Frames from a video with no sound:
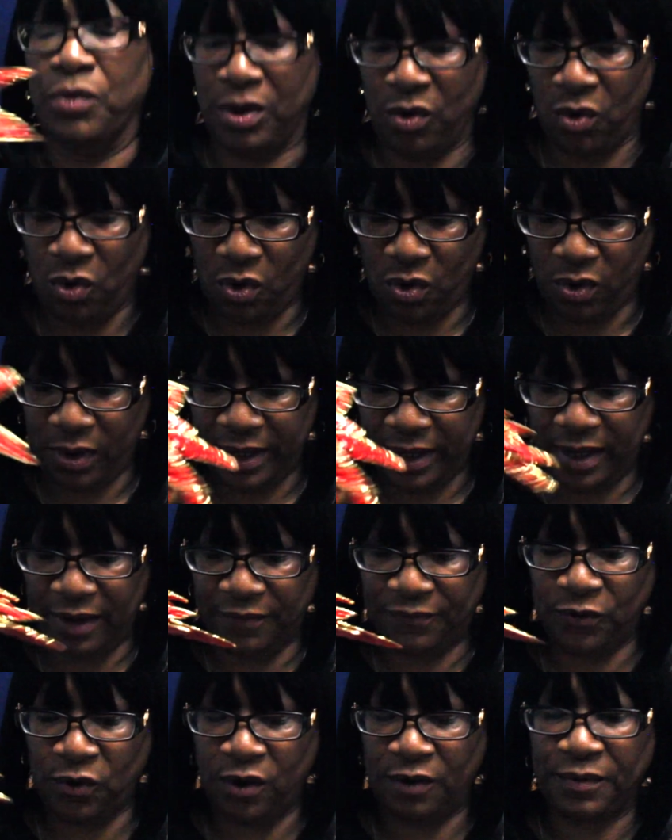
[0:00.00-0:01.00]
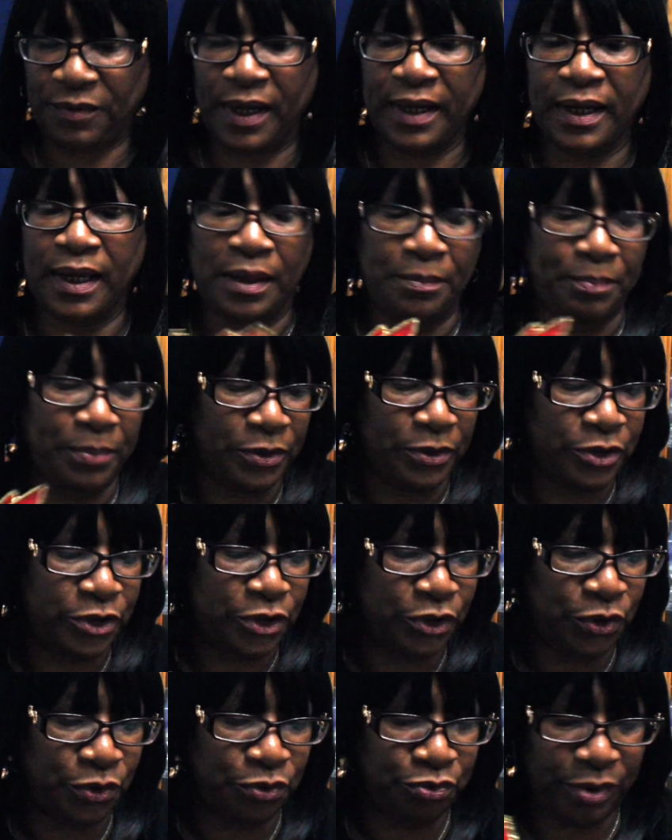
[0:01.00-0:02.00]
were all half off. I got
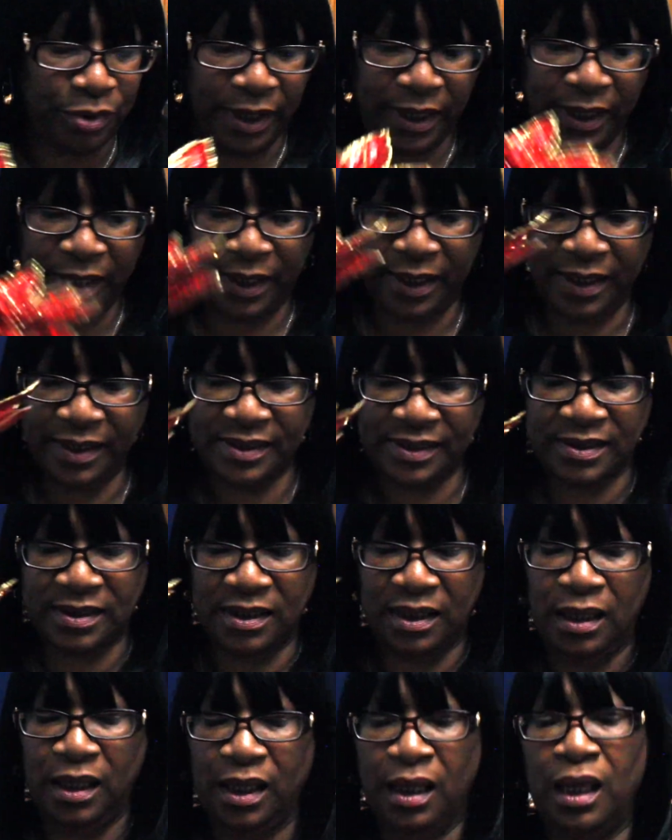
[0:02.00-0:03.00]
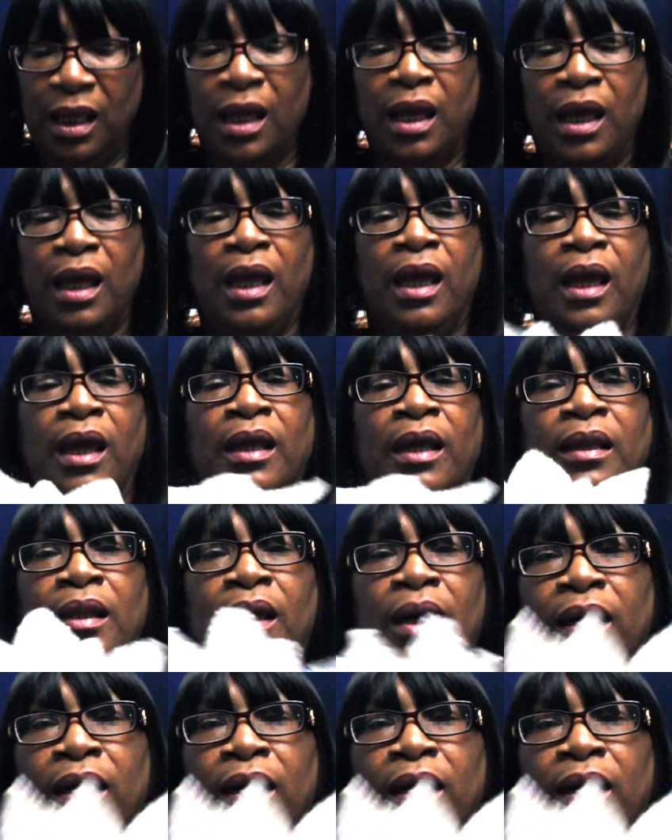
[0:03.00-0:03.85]
2 reds, and